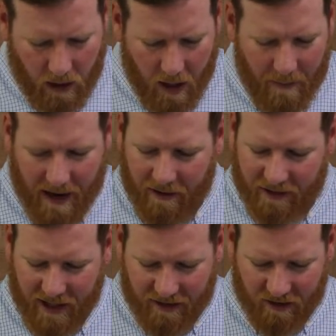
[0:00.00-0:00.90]
about our
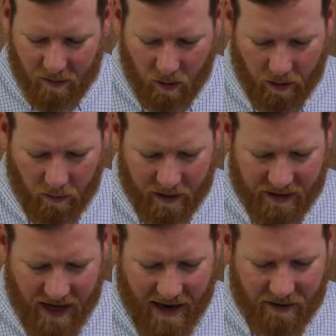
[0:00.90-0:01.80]
testimony, we
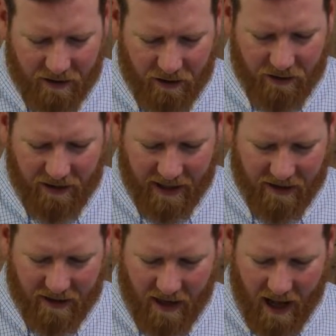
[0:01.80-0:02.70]
desire certain
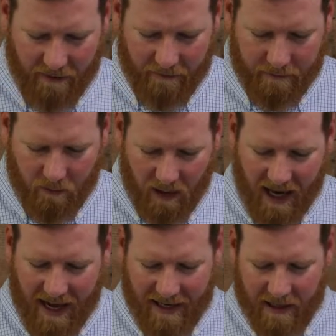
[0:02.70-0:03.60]
things in life. We
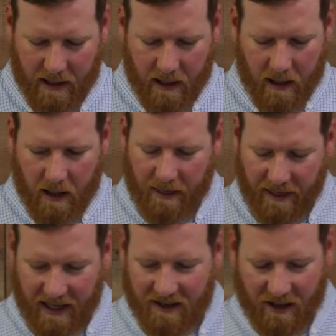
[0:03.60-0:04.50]
like
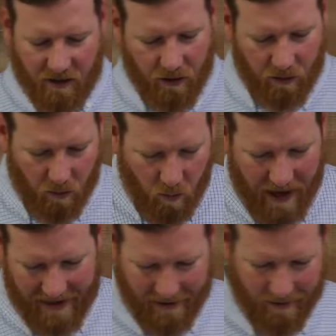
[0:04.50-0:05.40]
things a certain
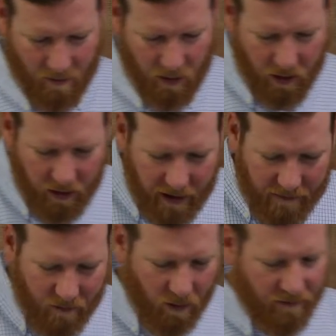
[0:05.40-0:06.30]
way. We're
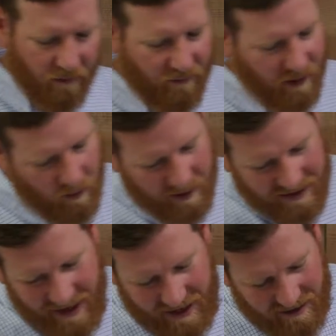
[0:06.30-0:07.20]
looking for fulfillment,
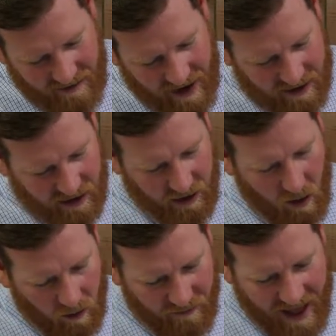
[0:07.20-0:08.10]
satisfaction, and
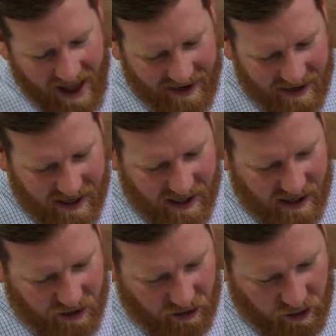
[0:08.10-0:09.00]
all of that
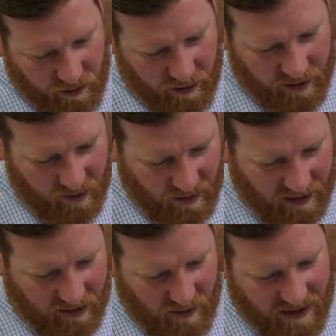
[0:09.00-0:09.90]
security and
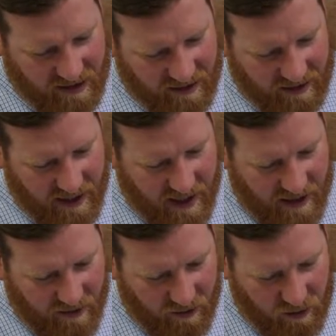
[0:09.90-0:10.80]
peace. Basically,
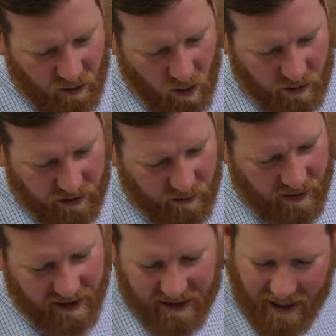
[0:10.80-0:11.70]
there are two courses
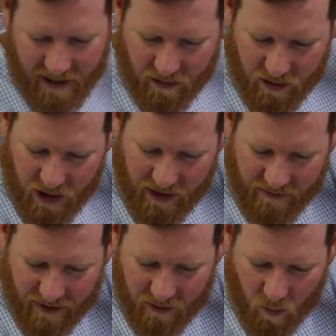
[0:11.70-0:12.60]
we can take to
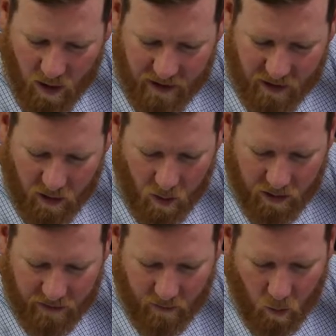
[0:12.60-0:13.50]
achieve this. One is the
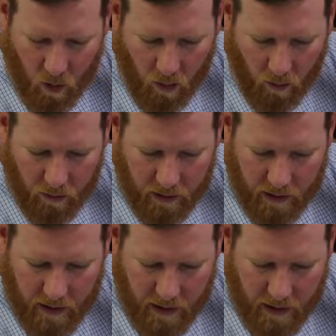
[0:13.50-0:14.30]
course of the world,